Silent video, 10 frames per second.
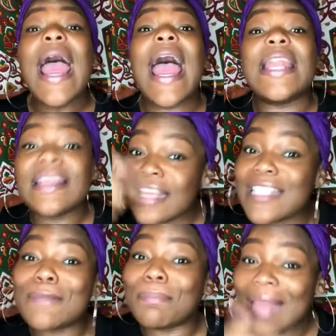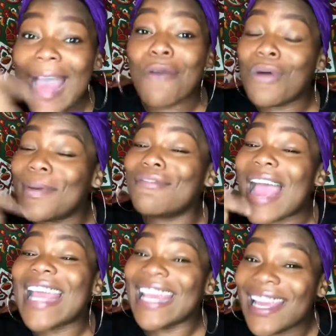And this Black woman
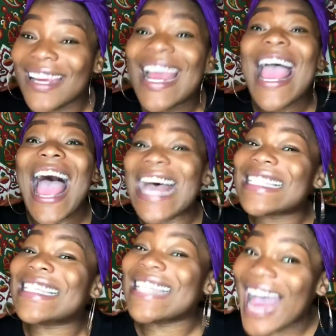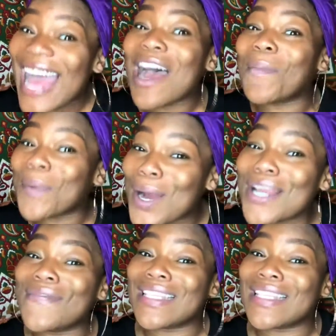right here has got a part of the